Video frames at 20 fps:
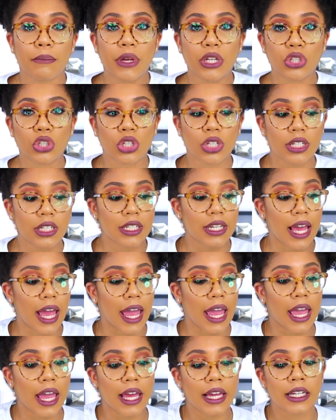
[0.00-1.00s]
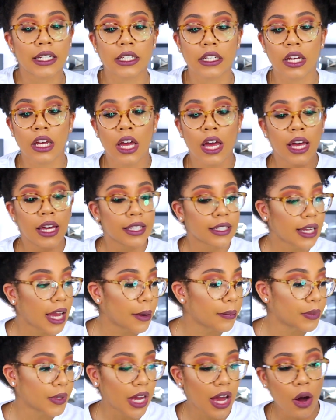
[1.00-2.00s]
mentioned, and
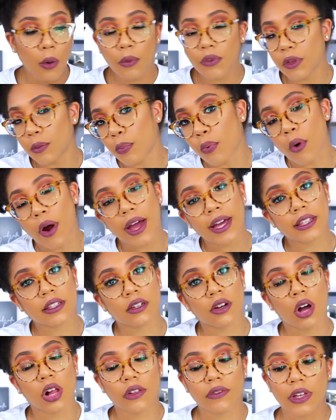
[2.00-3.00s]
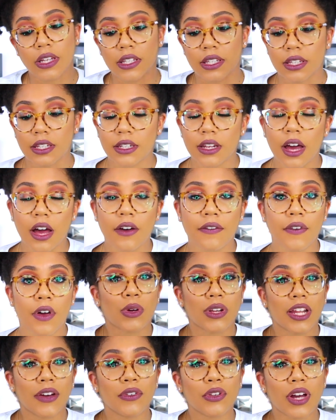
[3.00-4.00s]
typed out with the price and all of that stuff.
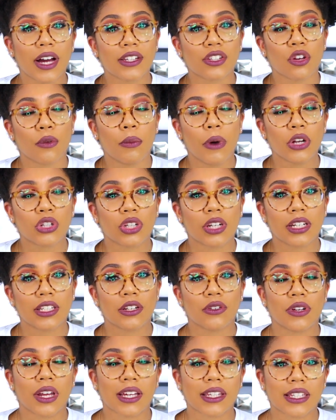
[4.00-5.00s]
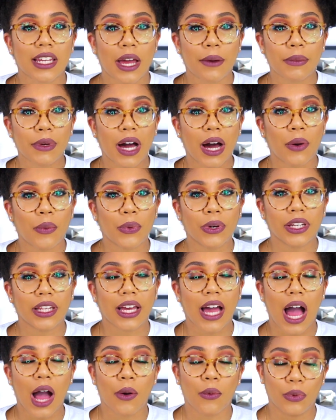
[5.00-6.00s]
So I love you guys so much. And until next time, God
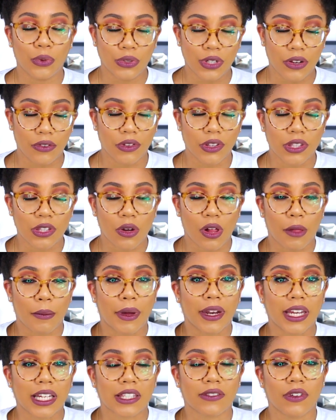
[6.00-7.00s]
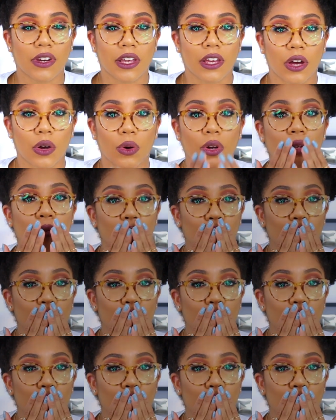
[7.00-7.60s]
willing, I will definitely see y'all in my next video.